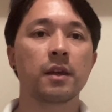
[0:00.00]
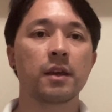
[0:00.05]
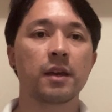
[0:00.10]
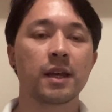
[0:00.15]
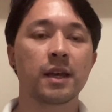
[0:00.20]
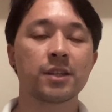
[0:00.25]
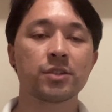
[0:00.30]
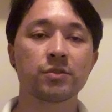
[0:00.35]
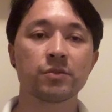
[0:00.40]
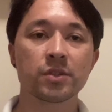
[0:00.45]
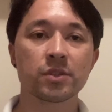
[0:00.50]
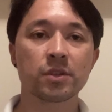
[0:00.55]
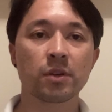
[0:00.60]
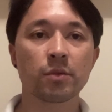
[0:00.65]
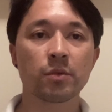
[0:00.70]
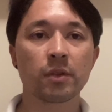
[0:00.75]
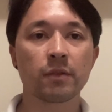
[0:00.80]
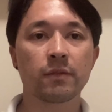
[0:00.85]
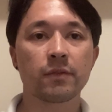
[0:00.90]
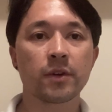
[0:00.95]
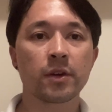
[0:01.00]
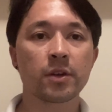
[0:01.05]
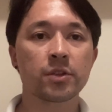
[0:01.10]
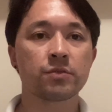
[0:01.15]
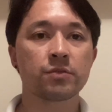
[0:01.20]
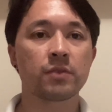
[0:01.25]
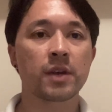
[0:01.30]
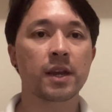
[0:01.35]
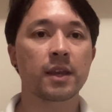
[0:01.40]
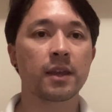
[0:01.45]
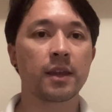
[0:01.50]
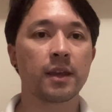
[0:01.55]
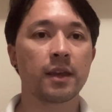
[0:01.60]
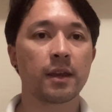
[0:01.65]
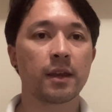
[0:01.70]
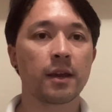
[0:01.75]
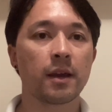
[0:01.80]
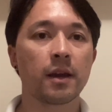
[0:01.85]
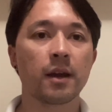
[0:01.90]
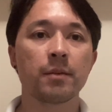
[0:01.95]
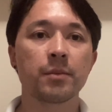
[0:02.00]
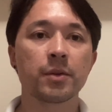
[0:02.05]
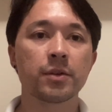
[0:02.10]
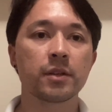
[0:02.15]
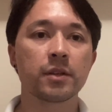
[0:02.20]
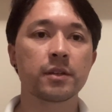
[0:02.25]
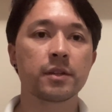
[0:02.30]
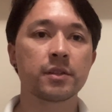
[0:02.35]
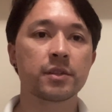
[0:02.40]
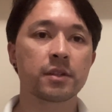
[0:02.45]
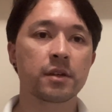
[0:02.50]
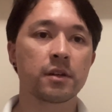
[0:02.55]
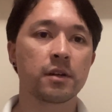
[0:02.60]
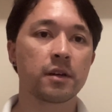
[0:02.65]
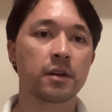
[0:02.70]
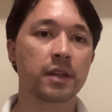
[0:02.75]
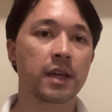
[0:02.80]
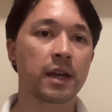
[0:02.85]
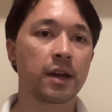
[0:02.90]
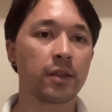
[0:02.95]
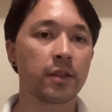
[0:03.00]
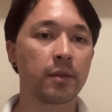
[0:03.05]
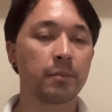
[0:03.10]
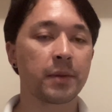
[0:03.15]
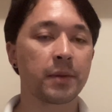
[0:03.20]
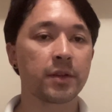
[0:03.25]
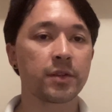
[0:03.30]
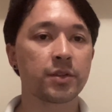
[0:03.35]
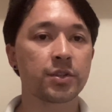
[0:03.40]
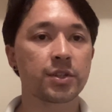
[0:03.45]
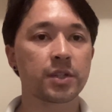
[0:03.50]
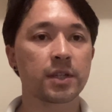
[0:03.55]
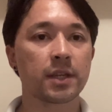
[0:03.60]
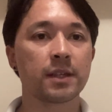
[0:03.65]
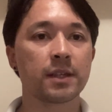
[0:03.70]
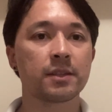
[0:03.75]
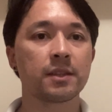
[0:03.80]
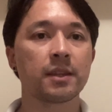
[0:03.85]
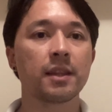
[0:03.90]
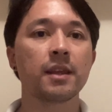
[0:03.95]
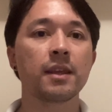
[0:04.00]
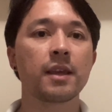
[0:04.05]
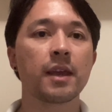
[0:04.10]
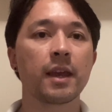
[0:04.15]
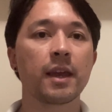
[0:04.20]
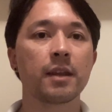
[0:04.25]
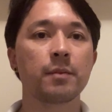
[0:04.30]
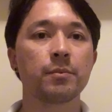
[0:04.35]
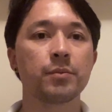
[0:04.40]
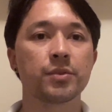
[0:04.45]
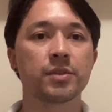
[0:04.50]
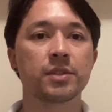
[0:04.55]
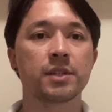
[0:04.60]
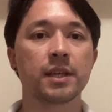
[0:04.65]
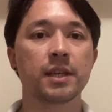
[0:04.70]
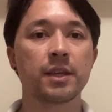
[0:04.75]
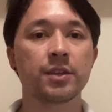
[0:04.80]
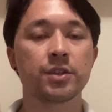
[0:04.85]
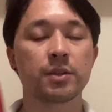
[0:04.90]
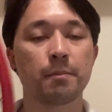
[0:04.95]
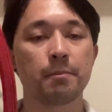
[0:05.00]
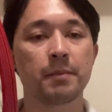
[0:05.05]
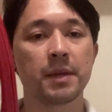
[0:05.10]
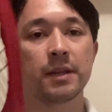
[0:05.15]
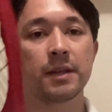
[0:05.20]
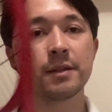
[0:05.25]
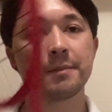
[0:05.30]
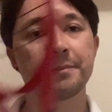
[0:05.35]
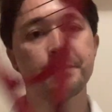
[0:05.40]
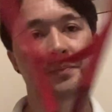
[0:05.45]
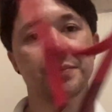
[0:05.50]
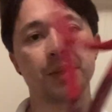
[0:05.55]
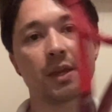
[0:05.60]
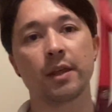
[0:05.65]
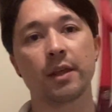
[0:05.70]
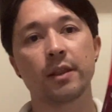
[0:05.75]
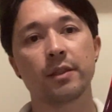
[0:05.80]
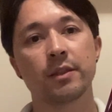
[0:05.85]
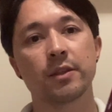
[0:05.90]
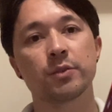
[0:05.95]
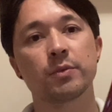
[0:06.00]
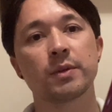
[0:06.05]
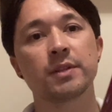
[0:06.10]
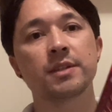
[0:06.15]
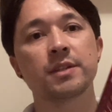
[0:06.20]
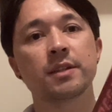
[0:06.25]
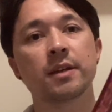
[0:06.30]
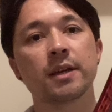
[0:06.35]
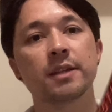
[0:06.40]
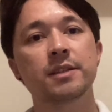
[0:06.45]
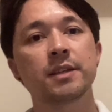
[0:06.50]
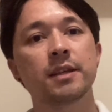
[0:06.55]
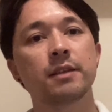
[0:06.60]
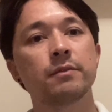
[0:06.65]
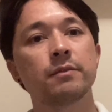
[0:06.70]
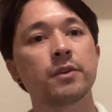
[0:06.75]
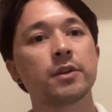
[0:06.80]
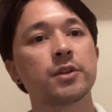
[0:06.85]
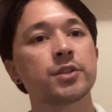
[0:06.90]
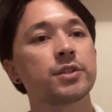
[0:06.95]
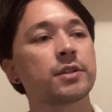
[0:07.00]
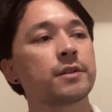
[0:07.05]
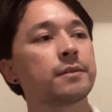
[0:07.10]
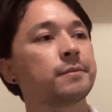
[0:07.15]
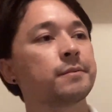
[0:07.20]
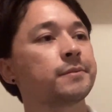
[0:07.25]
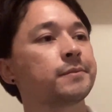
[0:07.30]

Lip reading: as a result, the first racket I'm going to discard out of the bunch is the Head Prestige Mid, the 2019 version.